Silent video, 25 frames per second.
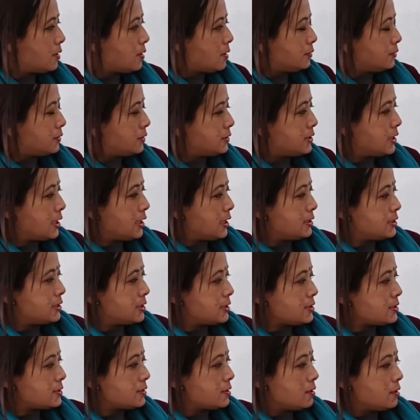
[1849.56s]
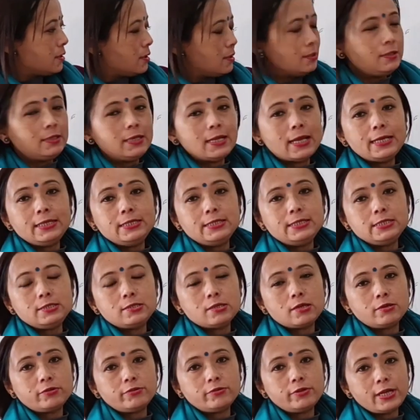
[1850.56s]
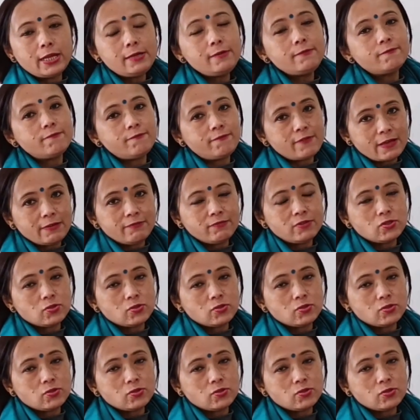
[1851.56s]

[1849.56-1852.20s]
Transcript: the date is 1905.